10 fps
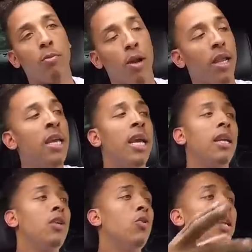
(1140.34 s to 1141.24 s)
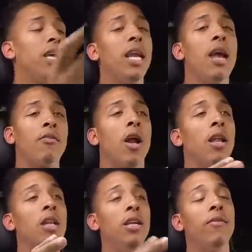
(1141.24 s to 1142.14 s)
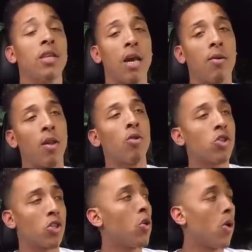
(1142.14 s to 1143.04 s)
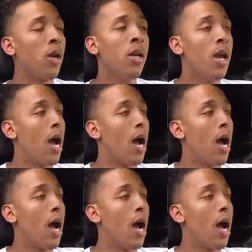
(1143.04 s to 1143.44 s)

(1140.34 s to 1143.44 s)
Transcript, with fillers: minute break, and then do it again after I leave because I would close the store.